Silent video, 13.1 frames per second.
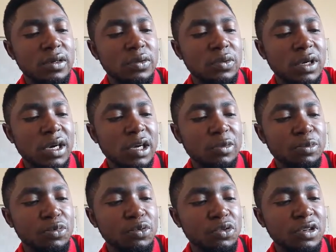You can
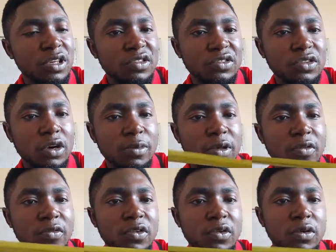put the stuff
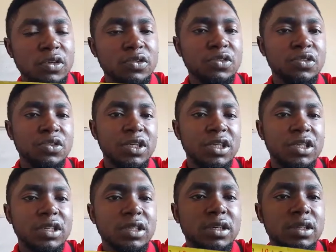if you want to draw
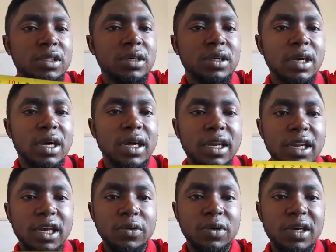it, and
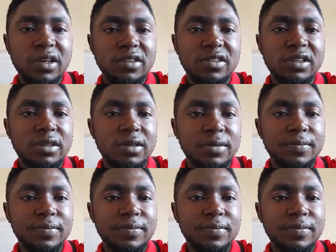then you can see.